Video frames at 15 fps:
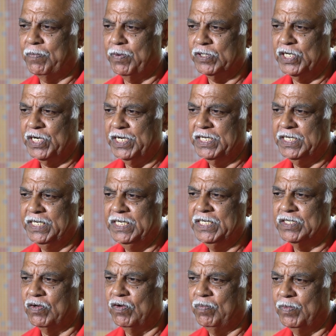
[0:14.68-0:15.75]
Portuguese
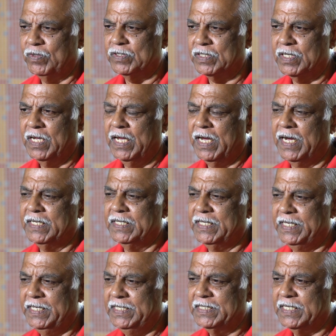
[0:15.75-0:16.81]
dish almost,
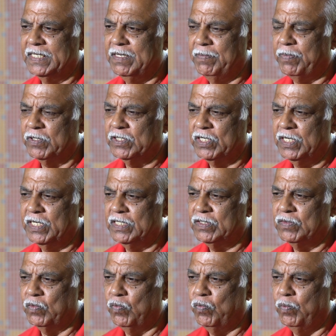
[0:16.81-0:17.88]
and these are the Portuguese
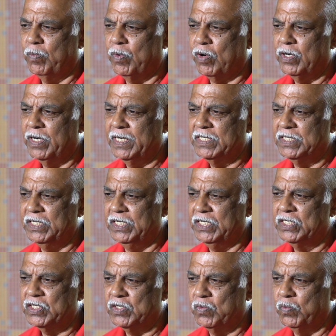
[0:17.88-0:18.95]
who brought this
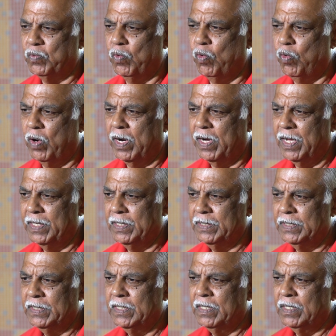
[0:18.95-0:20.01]
dish to Goa.
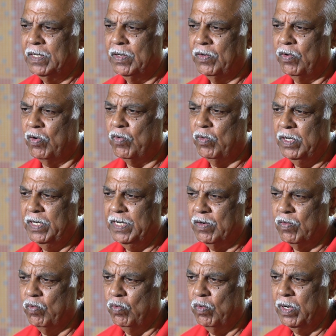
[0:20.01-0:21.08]
Not only in
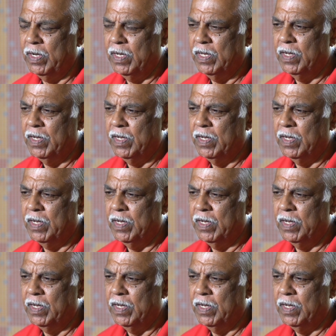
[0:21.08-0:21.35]
Goa,